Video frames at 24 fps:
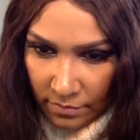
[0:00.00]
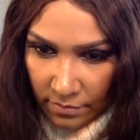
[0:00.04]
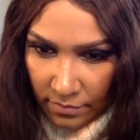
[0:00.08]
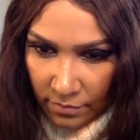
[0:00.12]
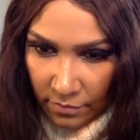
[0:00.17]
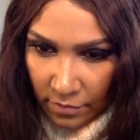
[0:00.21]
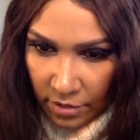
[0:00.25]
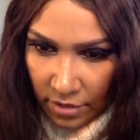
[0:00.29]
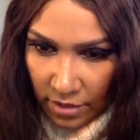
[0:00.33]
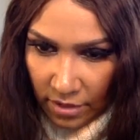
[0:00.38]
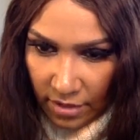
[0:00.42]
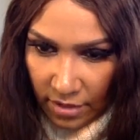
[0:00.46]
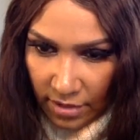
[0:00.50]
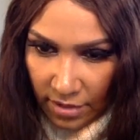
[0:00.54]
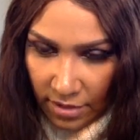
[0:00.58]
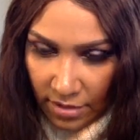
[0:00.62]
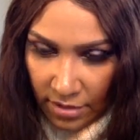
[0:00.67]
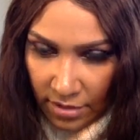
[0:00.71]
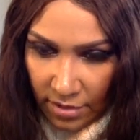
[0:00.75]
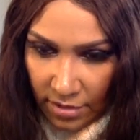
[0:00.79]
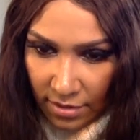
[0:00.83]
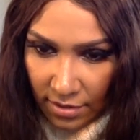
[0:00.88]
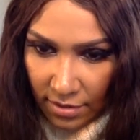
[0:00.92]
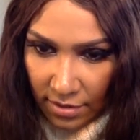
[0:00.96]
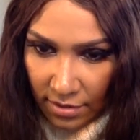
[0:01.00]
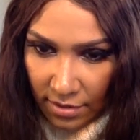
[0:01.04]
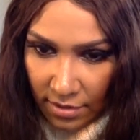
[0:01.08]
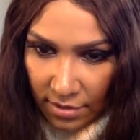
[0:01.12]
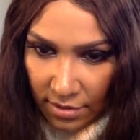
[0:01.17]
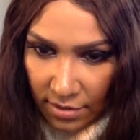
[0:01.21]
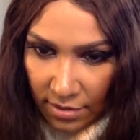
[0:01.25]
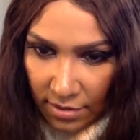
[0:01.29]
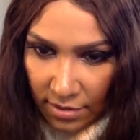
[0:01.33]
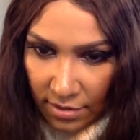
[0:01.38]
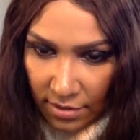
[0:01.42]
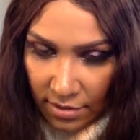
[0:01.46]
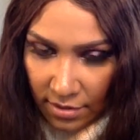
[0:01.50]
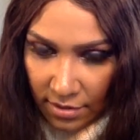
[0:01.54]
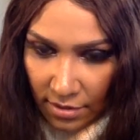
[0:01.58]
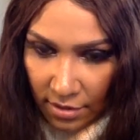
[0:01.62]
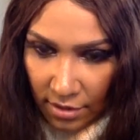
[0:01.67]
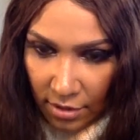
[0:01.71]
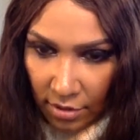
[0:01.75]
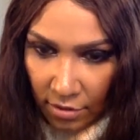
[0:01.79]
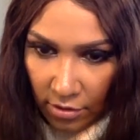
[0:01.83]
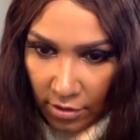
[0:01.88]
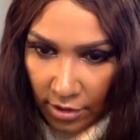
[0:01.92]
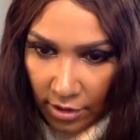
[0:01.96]
what?
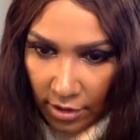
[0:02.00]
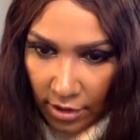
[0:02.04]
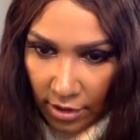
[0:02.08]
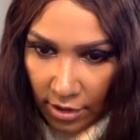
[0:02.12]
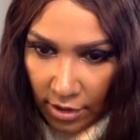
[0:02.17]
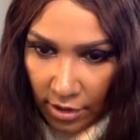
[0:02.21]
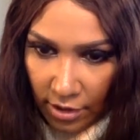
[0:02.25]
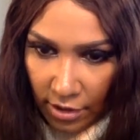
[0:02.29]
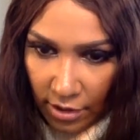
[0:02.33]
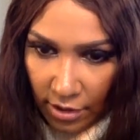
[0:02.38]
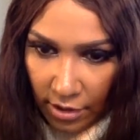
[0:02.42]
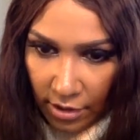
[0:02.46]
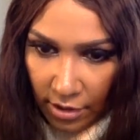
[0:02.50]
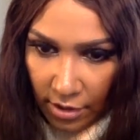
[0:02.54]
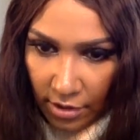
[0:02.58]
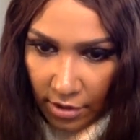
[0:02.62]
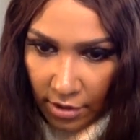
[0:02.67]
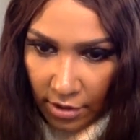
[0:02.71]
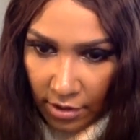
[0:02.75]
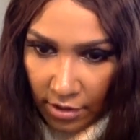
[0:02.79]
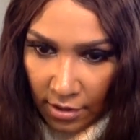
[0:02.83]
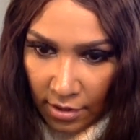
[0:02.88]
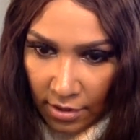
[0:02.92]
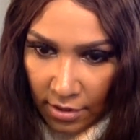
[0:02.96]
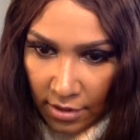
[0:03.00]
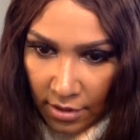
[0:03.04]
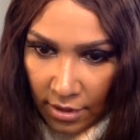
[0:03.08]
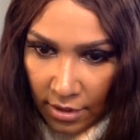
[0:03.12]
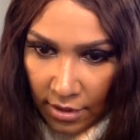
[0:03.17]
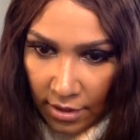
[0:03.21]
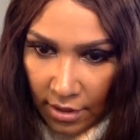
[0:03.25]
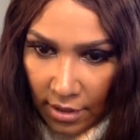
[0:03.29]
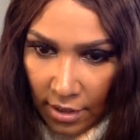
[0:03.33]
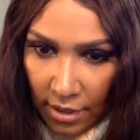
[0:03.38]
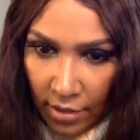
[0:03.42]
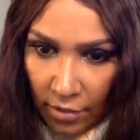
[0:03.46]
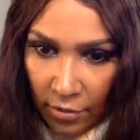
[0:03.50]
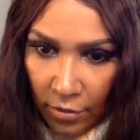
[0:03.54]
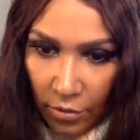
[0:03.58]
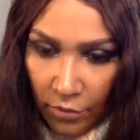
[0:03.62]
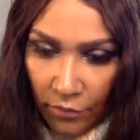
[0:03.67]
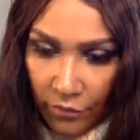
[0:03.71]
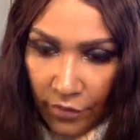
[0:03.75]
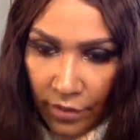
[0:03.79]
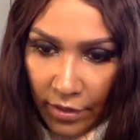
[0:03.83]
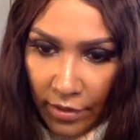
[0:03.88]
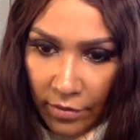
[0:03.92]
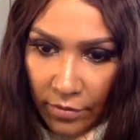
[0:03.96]
Okay. That I don't know if
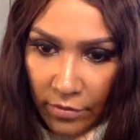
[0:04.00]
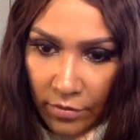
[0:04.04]
that